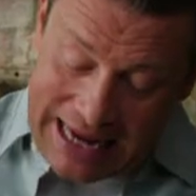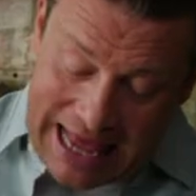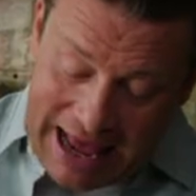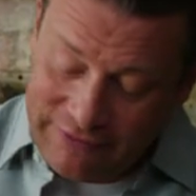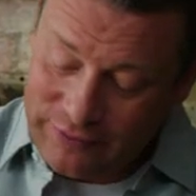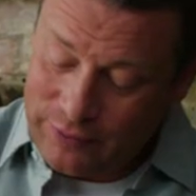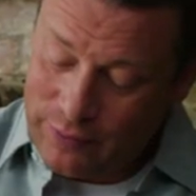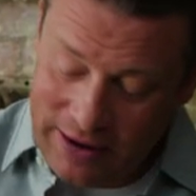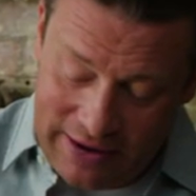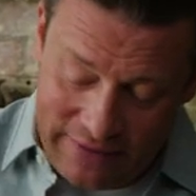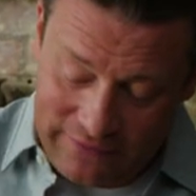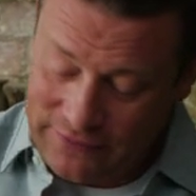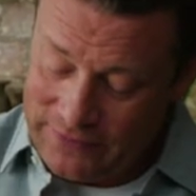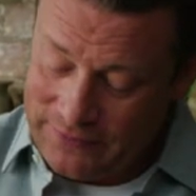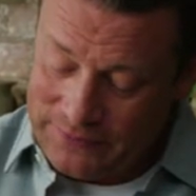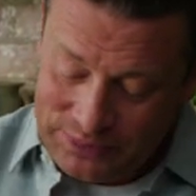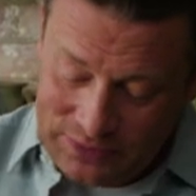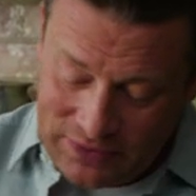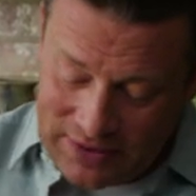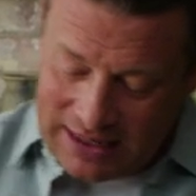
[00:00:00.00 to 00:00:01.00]
left
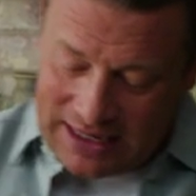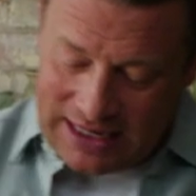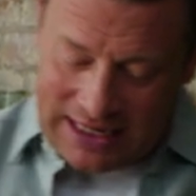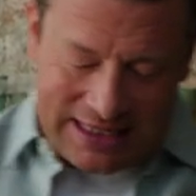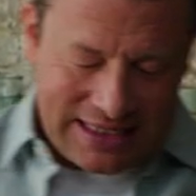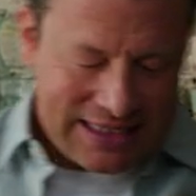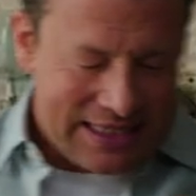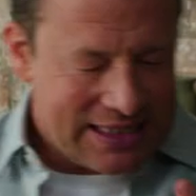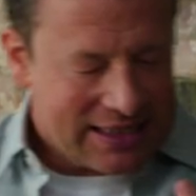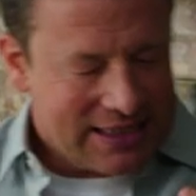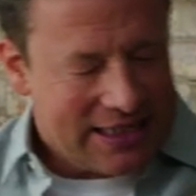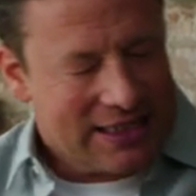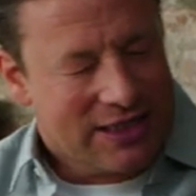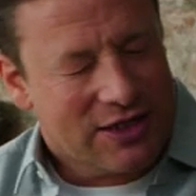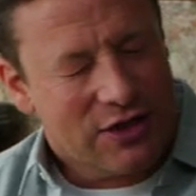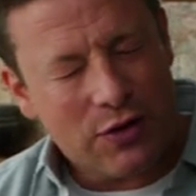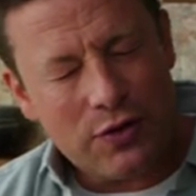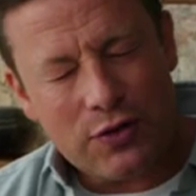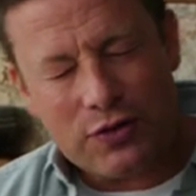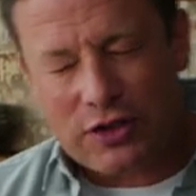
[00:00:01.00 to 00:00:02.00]
with is just this
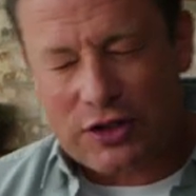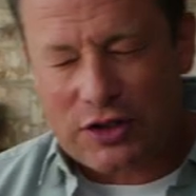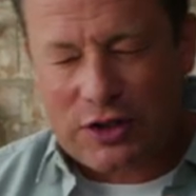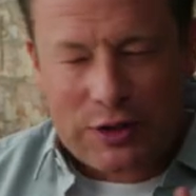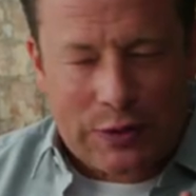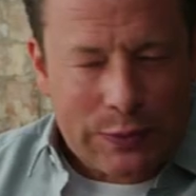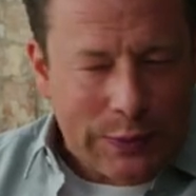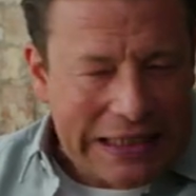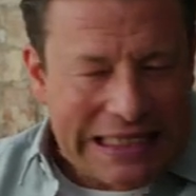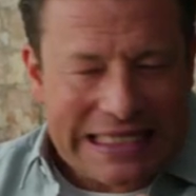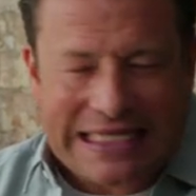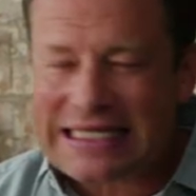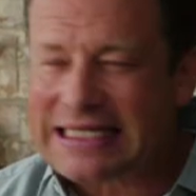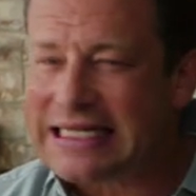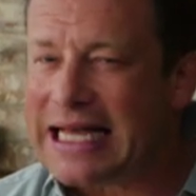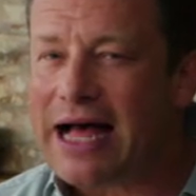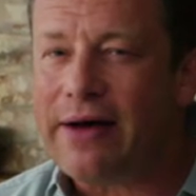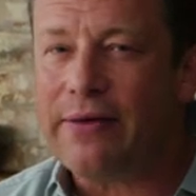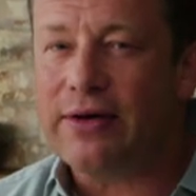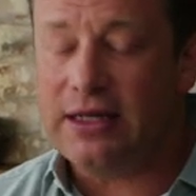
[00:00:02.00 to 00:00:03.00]
gorgeous sweet and
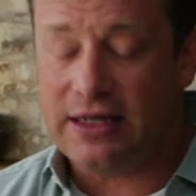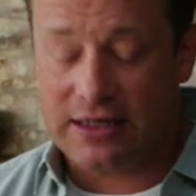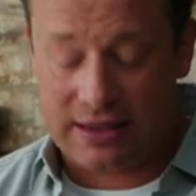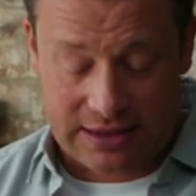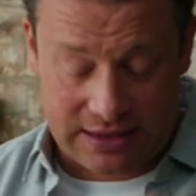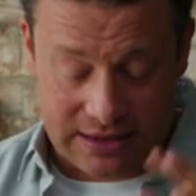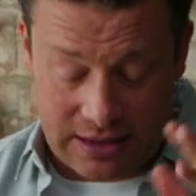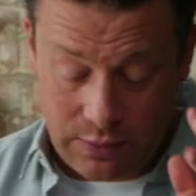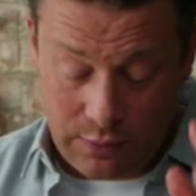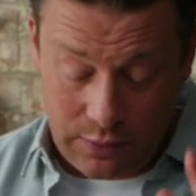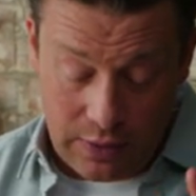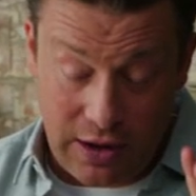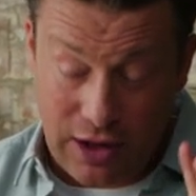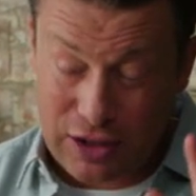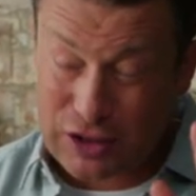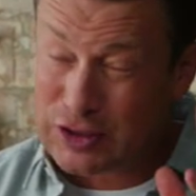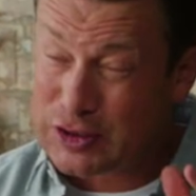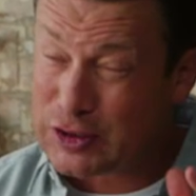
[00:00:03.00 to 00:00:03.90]
sourness that works